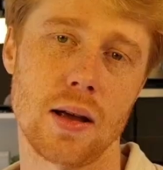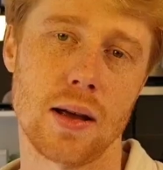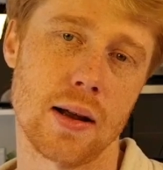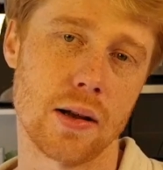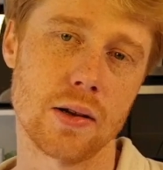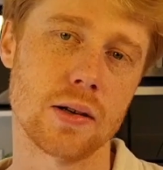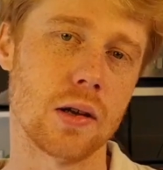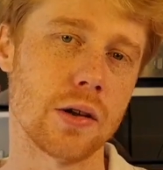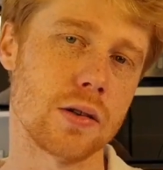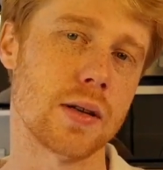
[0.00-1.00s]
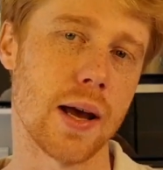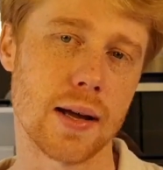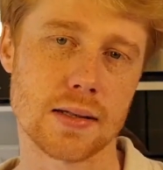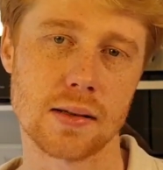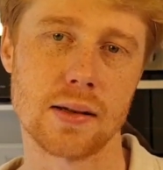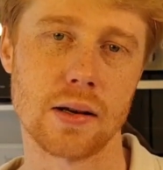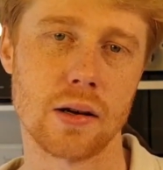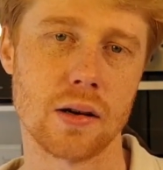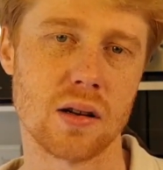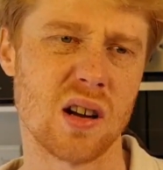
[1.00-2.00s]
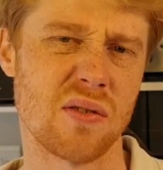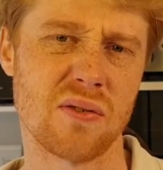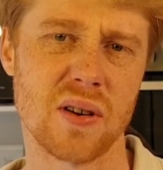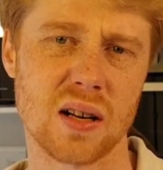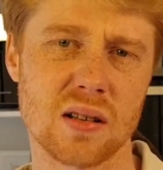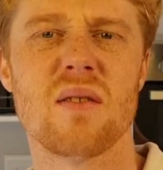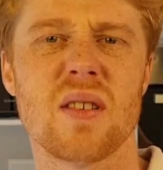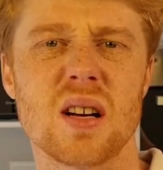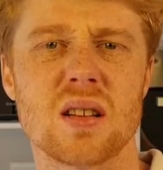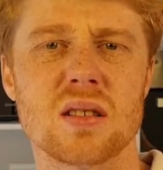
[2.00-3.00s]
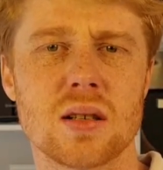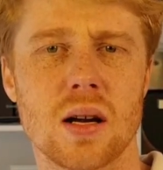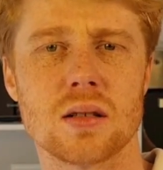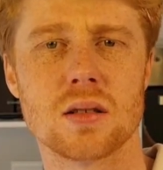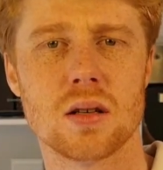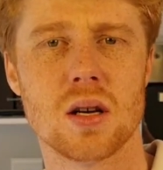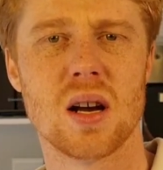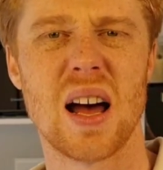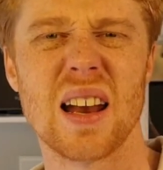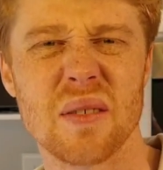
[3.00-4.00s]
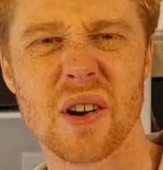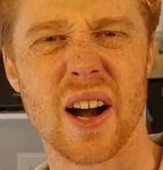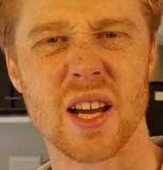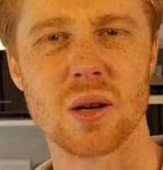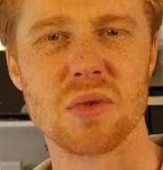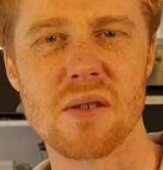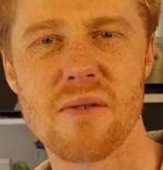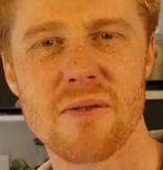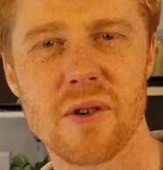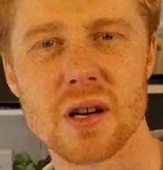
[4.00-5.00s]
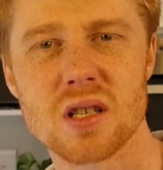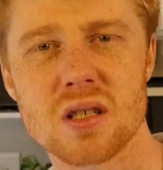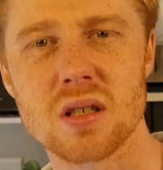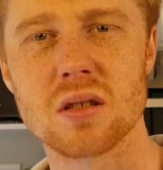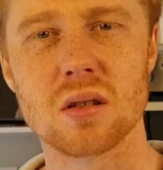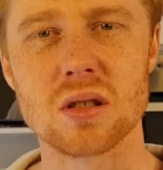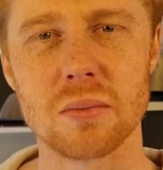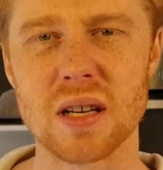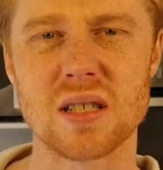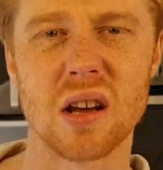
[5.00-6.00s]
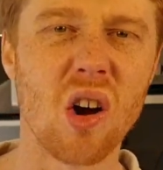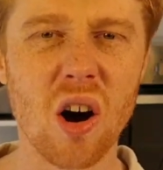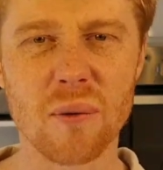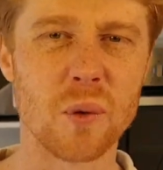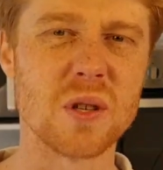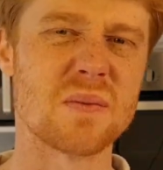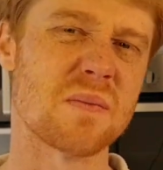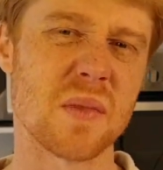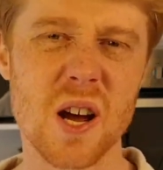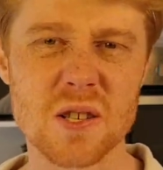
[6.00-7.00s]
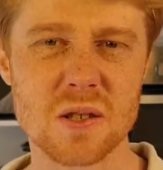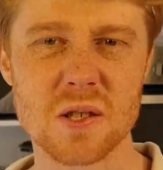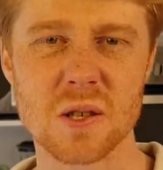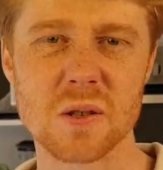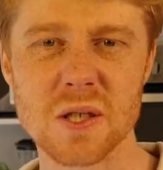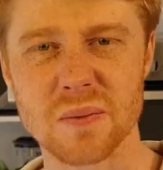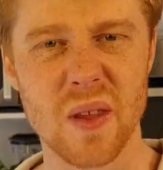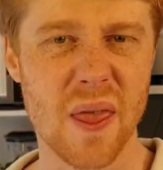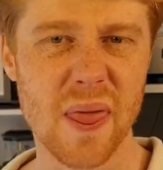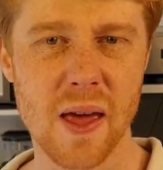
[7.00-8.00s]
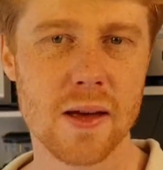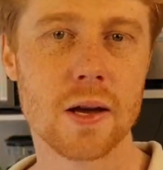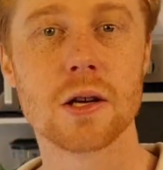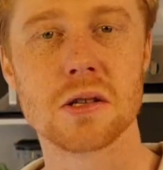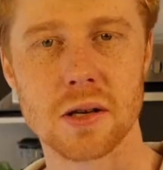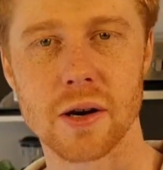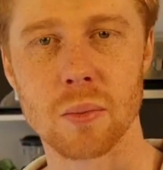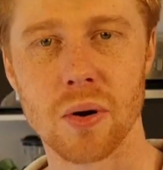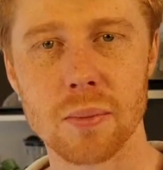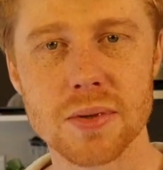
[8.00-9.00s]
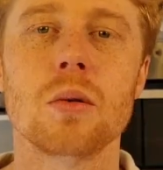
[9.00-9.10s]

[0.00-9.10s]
And I know a lot of you dads out there going, oh, this. I love cracking a bit of fresh sea salt in my steak afterwards, nice and salty. Sorry, pops.